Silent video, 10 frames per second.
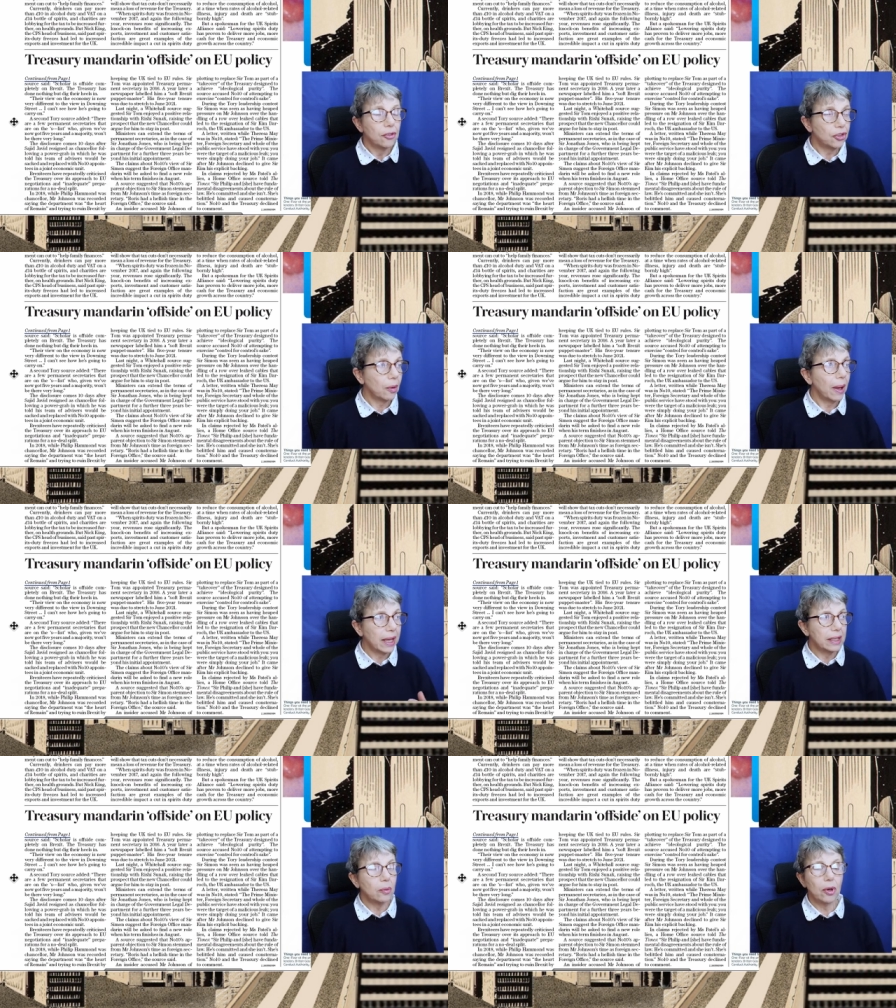So,
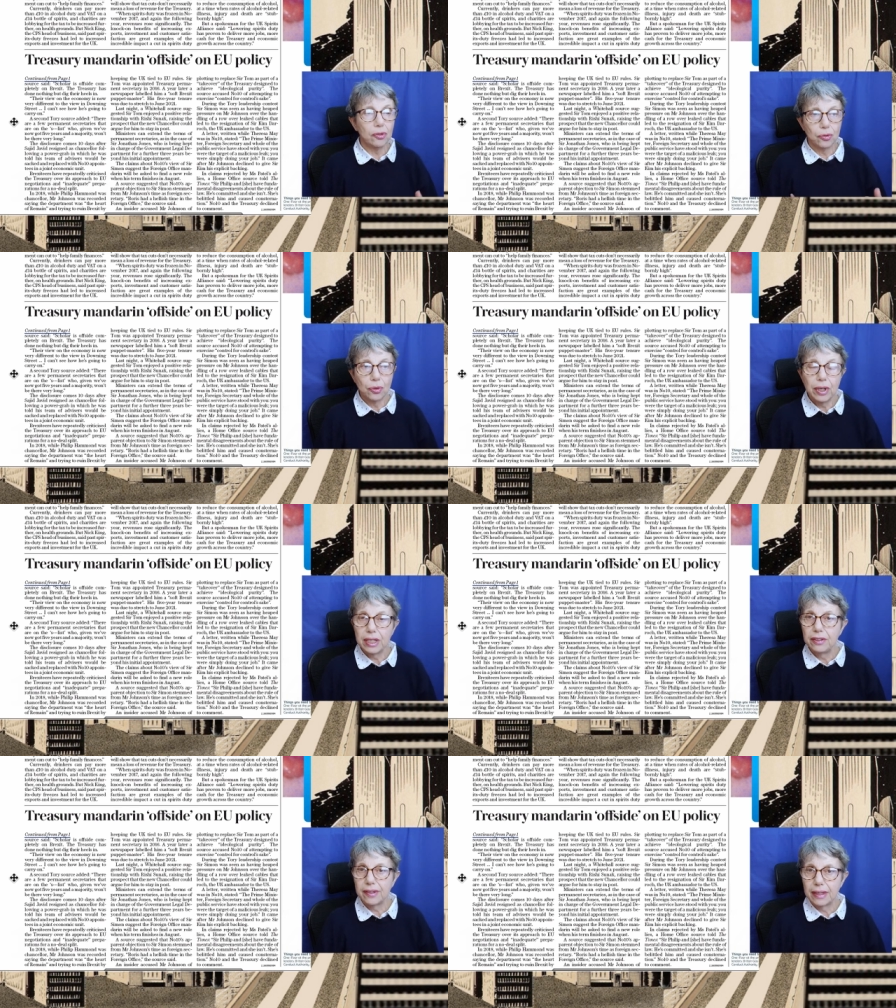anyone
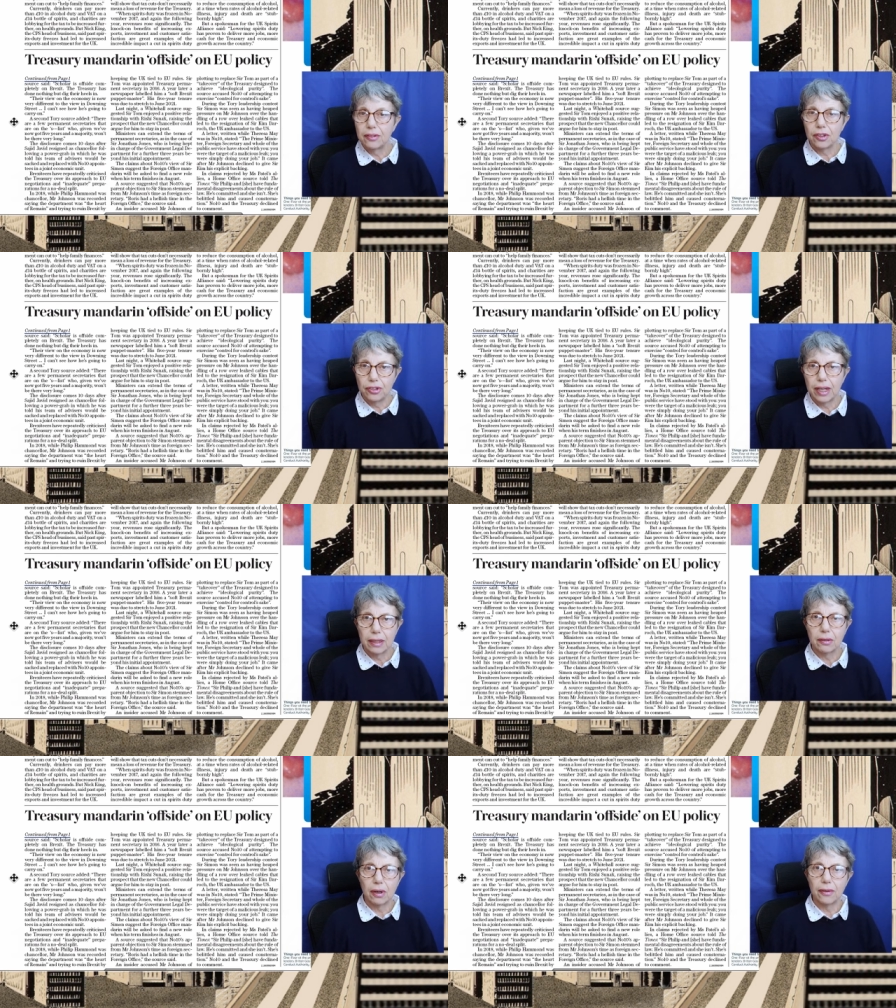reading The
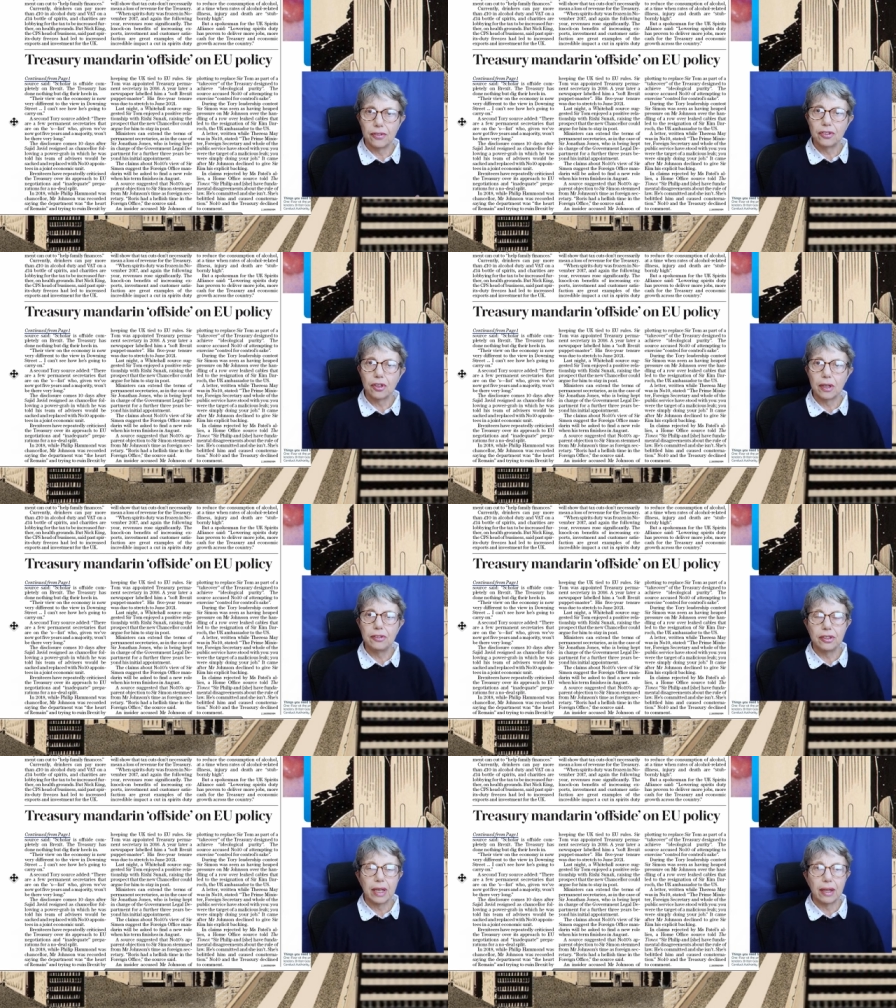Telegraph is
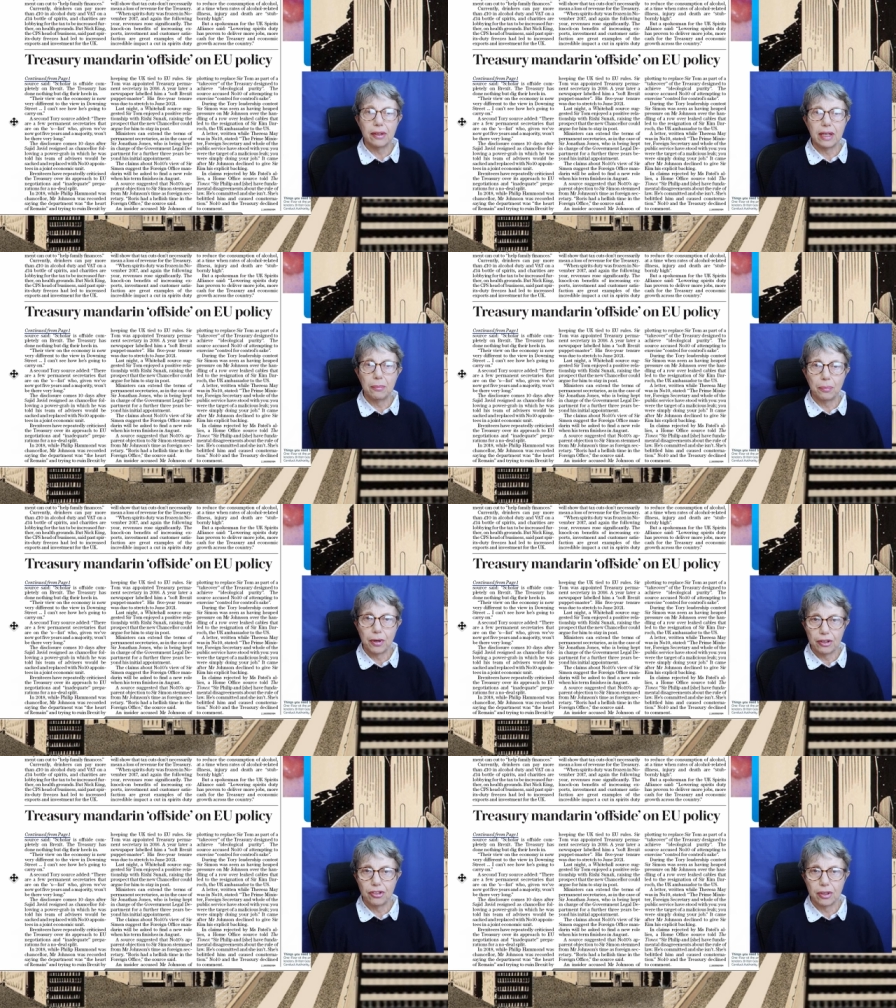going to get the
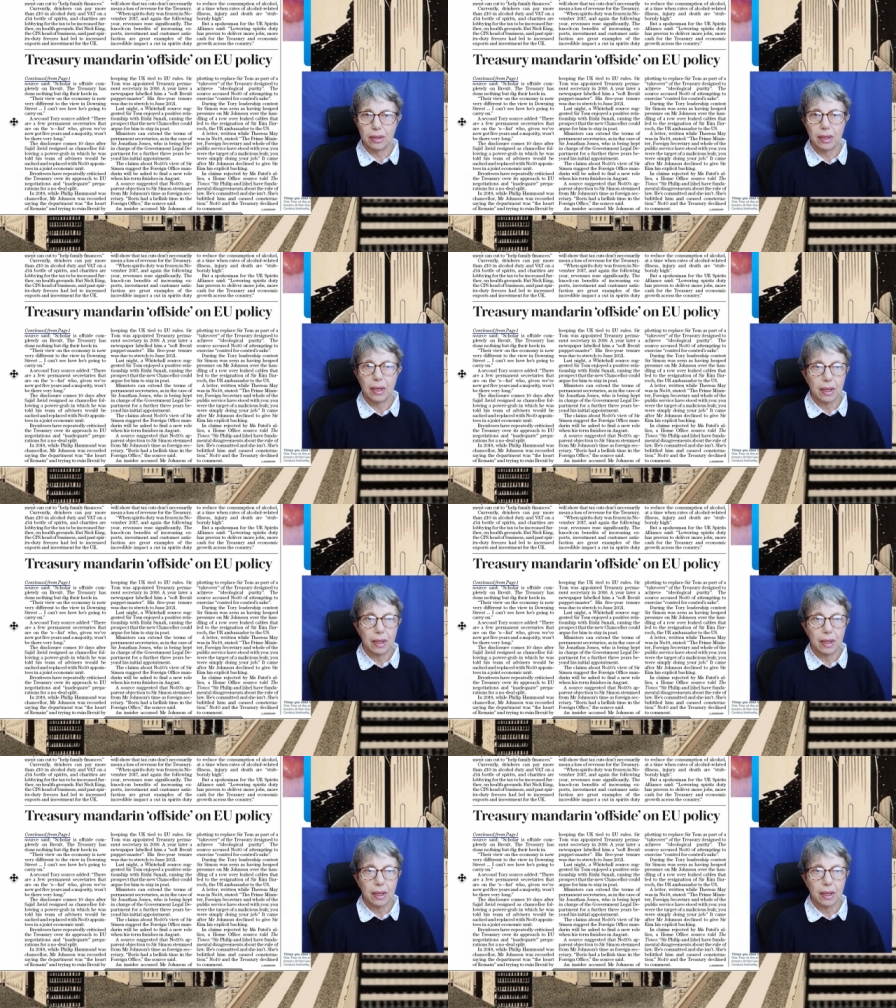impression